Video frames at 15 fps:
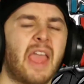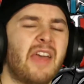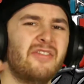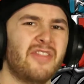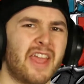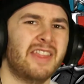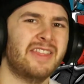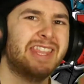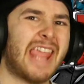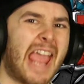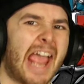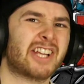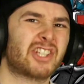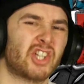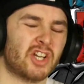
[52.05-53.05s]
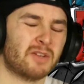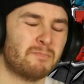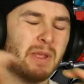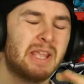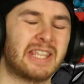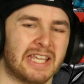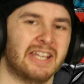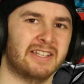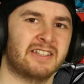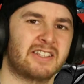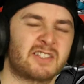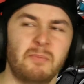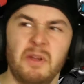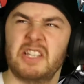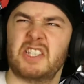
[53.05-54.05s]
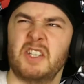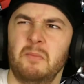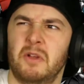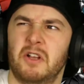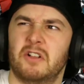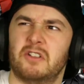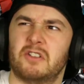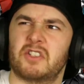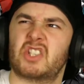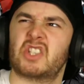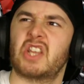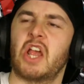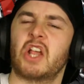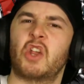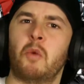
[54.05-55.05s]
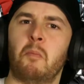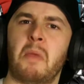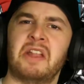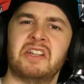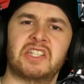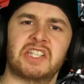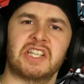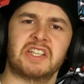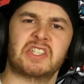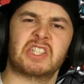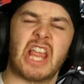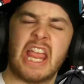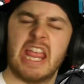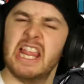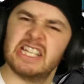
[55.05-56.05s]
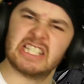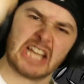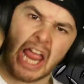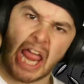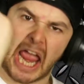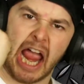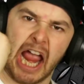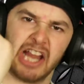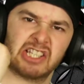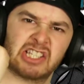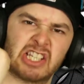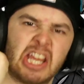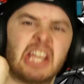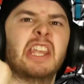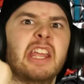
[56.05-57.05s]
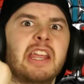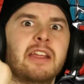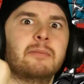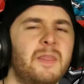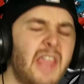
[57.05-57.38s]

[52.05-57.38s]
And then the action begins. Mr. Mills commences his ass kicking.